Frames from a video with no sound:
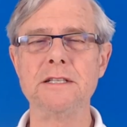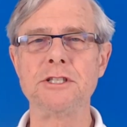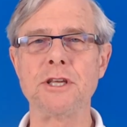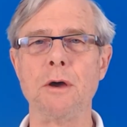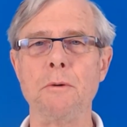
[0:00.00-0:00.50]

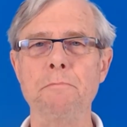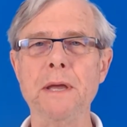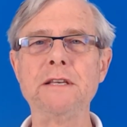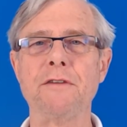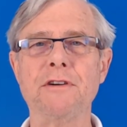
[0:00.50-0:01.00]
So
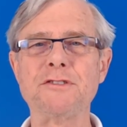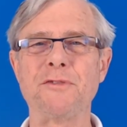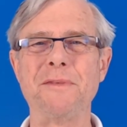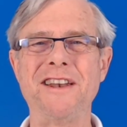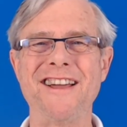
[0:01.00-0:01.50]
big difference
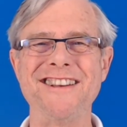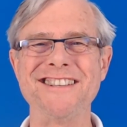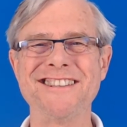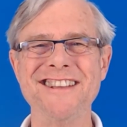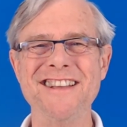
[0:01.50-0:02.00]
from the
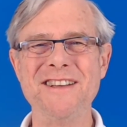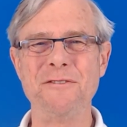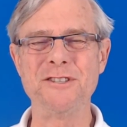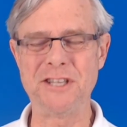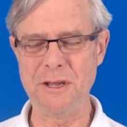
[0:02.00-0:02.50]
90s.
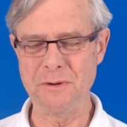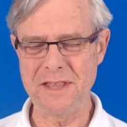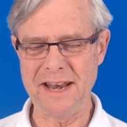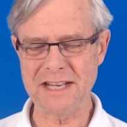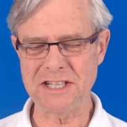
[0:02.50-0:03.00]
We'll see you in
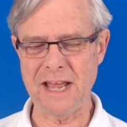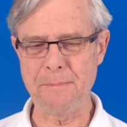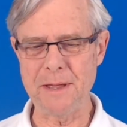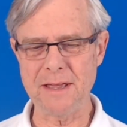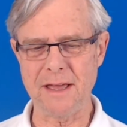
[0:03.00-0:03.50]
the next
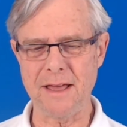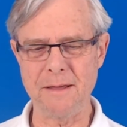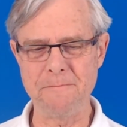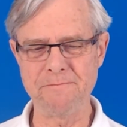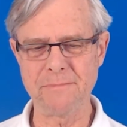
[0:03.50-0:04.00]
topic.
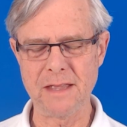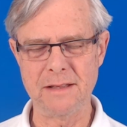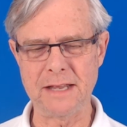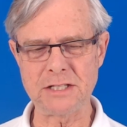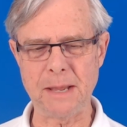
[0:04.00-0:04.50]

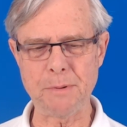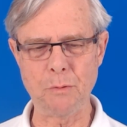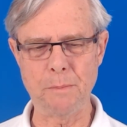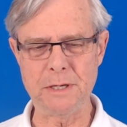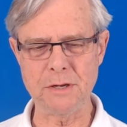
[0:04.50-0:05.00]
Next topic,
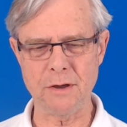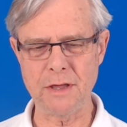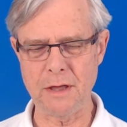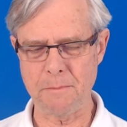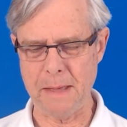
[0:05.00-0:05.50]
we'll be
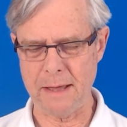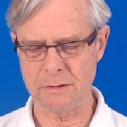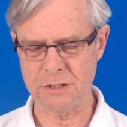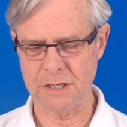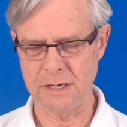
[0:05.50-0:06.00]
talking
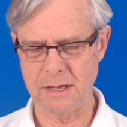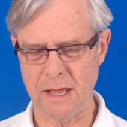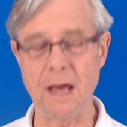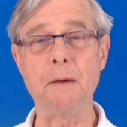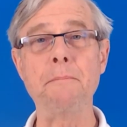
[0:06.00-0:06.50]
about
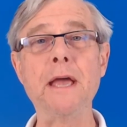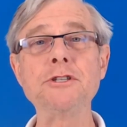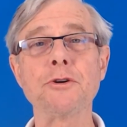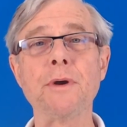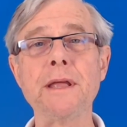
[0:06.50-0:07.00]

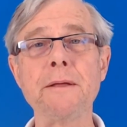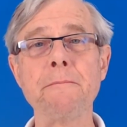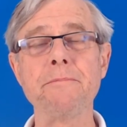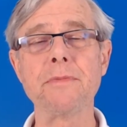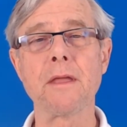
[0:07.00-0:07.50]
measuring
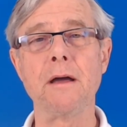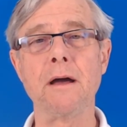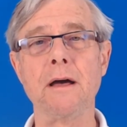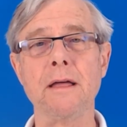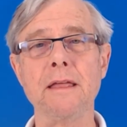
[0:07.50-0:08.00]

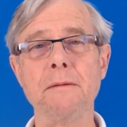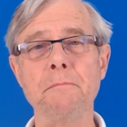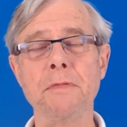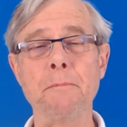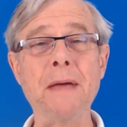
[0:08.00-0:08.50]
the
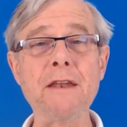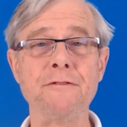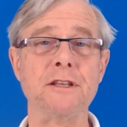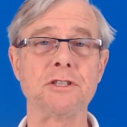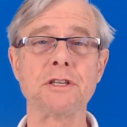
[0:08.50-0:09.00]

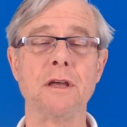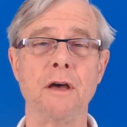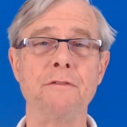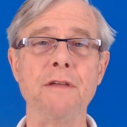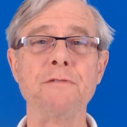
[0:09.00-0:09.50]
benefits
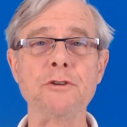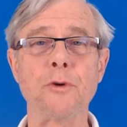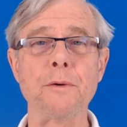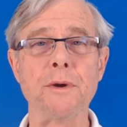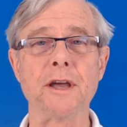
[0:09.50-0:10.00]
of
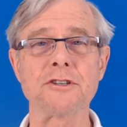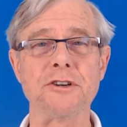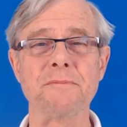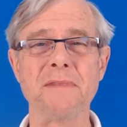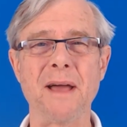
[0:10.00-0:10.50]
inventory
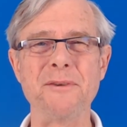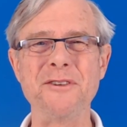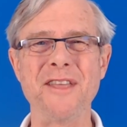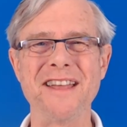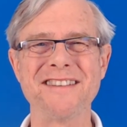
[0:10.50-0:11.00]
reduction, how we
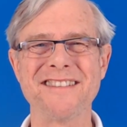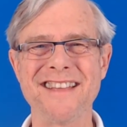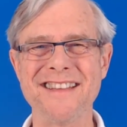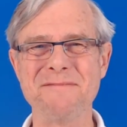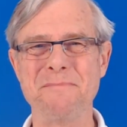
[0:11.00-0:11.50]
do that.
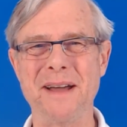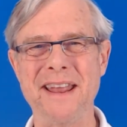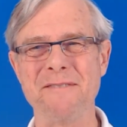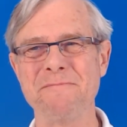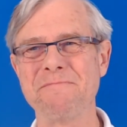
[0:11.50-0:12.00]
Okay, bye
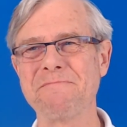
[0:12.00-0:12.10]
now.